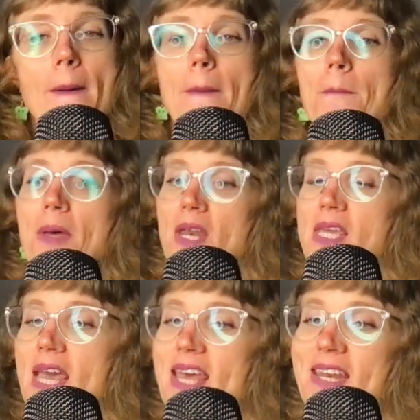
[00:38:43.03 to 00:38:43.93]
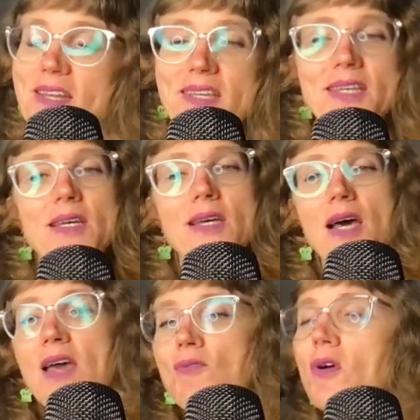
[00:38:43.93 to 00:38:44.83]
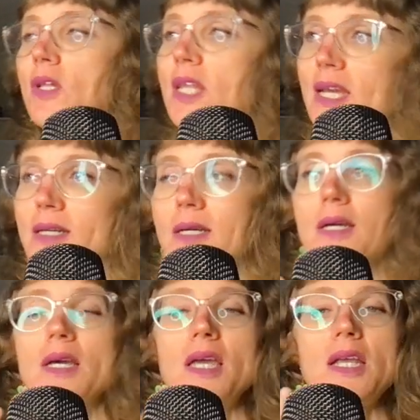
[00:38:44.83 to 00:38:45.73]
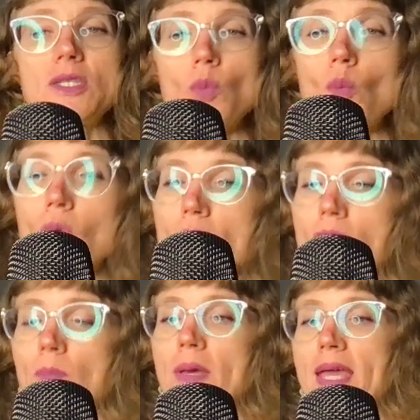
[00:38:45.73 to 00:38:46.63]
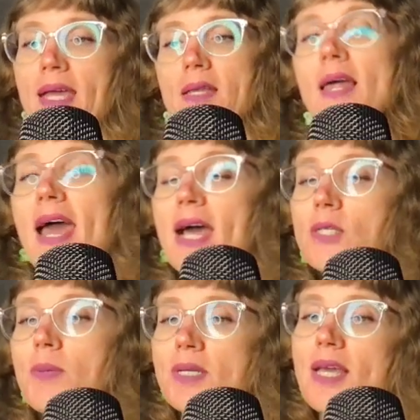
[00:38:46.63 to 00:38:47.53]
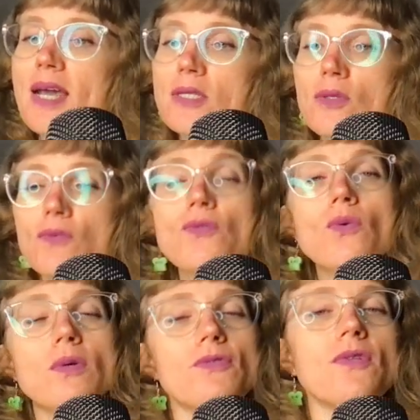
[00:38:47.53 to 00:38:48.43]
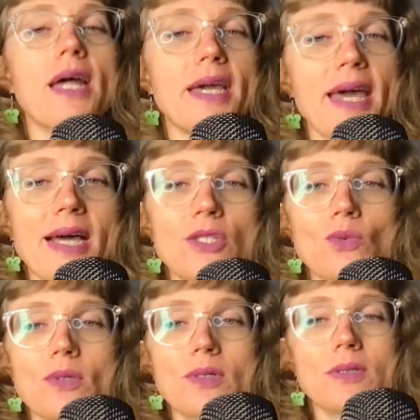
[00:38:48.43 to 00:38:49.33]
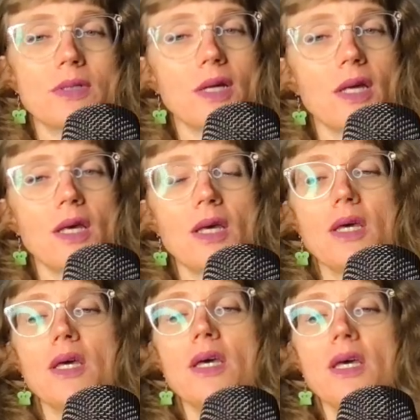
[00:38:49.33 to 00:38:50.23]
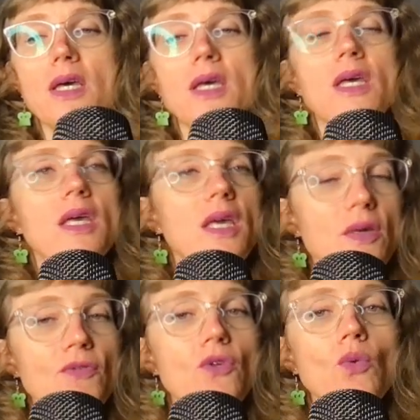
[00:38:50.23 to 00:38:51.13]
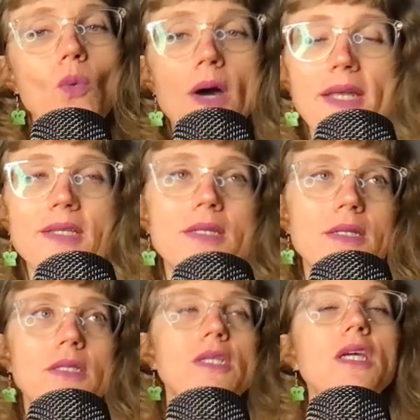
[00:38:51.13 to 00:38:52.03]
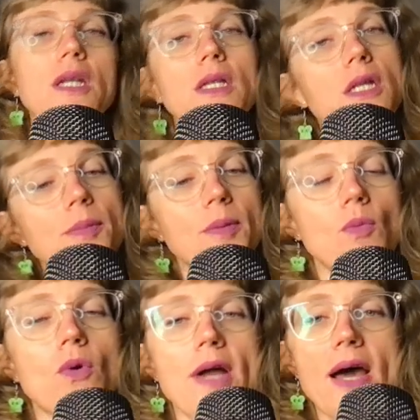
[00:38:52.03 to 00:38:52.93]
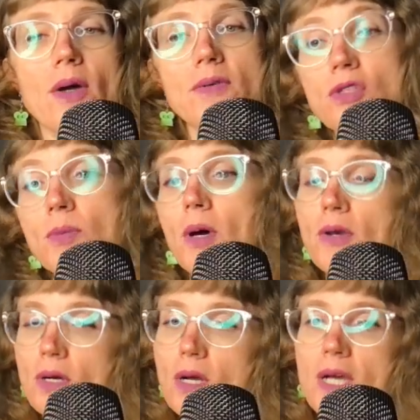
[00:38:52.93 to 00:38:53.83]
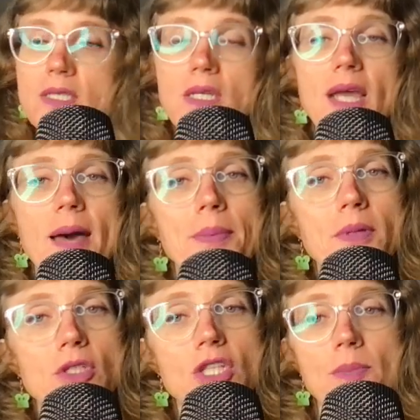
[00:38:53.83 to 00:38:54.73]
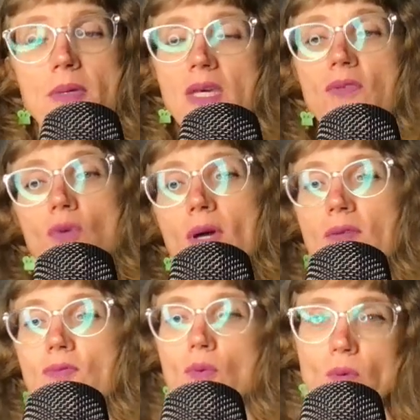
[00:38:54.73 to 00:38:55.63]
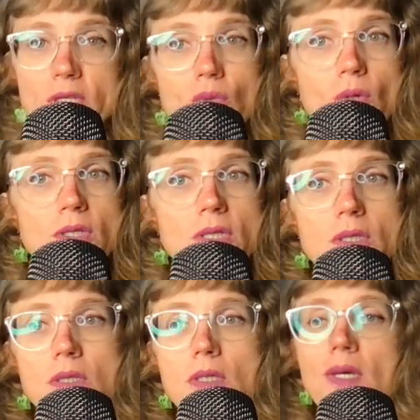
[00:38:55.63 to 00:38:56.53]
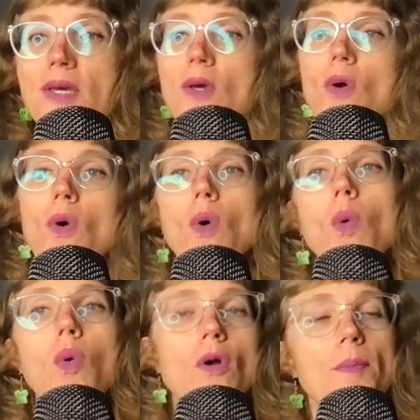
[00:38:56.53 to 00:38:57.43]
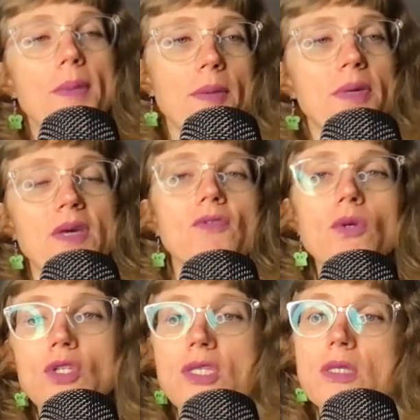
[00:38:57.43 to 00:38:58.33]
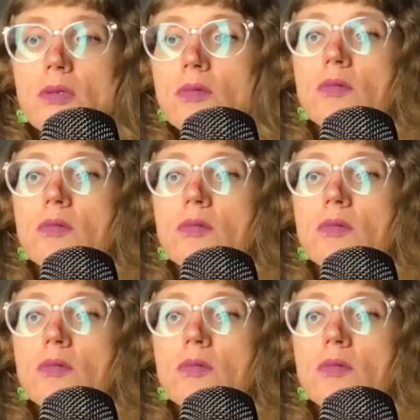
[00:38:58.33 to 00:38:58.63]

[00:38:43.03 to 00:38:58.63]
but again, I felt like it's worth paying the aspect tax for Fly Casual if you want to get a little bit more out of some undercosted capital ship, if you have the resources, or maybe if you just